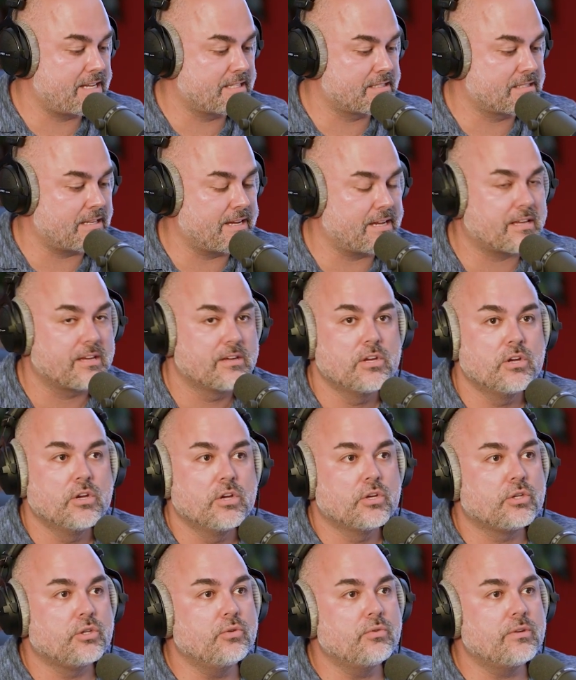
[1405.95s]
Because, like,
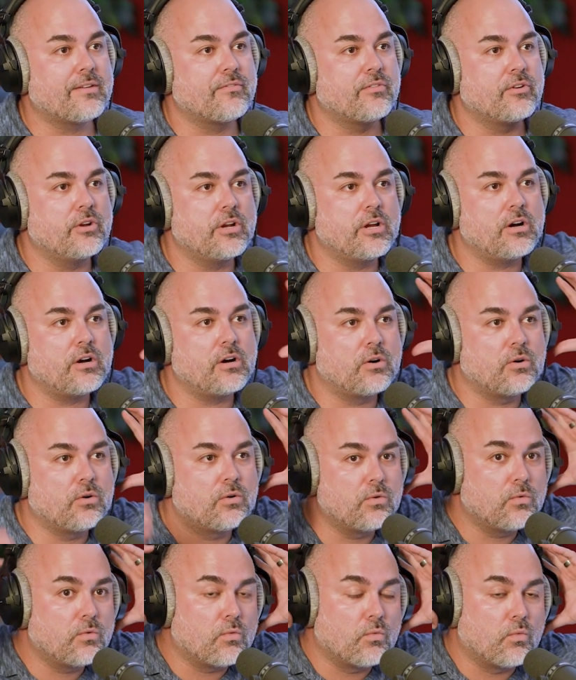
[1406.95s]
you never
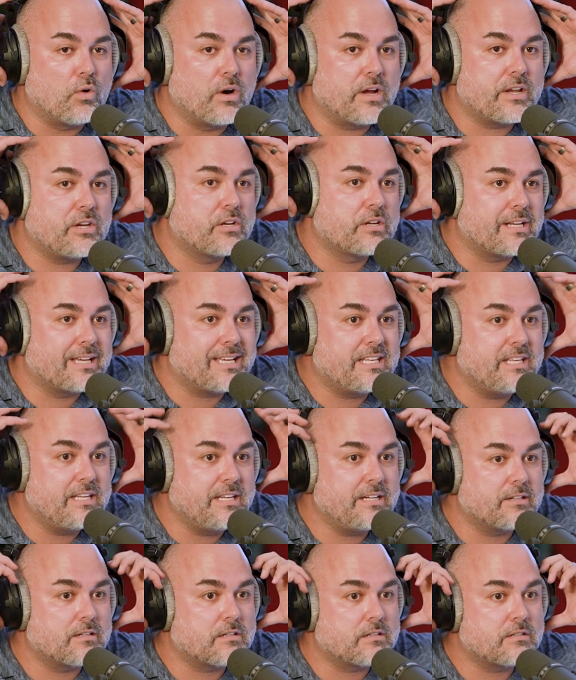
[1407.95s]
know what you're going to
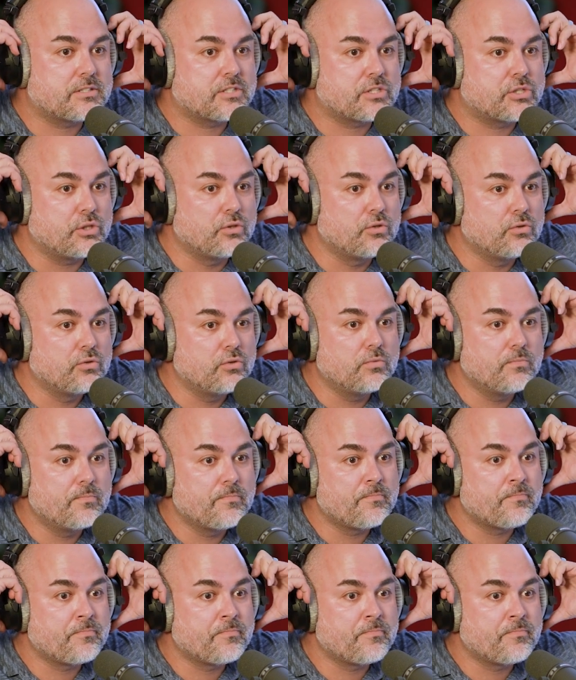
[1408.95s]
hear to